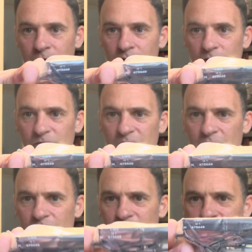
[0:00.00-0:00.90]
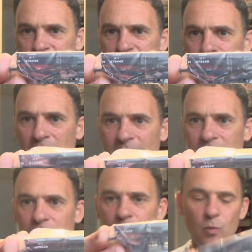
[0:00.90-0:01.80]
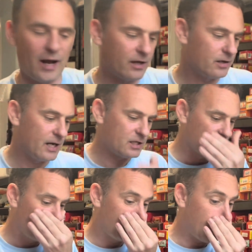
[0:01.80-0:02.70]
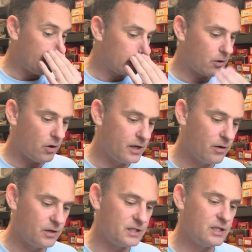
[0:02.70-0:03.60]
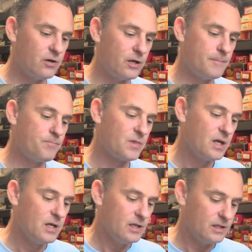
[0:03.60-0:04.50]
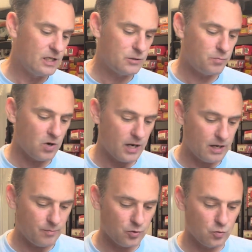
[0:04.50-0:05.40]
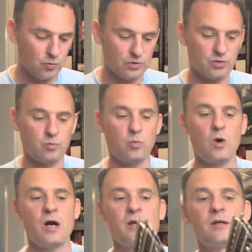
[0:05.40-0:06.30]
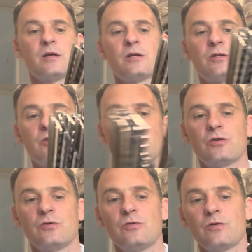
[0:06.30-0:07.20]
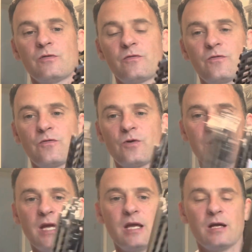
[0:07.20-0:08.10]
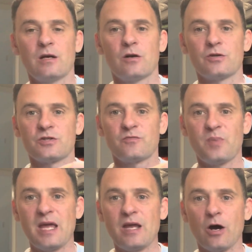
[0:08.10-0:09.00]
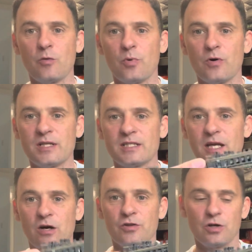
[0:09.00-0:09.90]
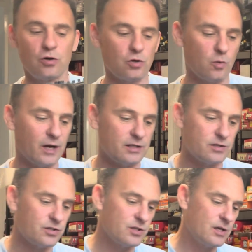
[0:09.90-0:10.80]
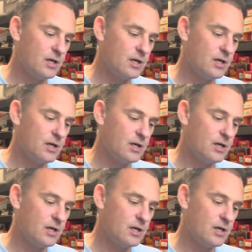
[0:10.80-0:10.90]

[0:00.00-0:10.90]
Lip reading: I think they're a 3-plank wagon. That sold for £9.99. This buyer bought 1, 2, 3 lots of Pico points. They are the longer ones.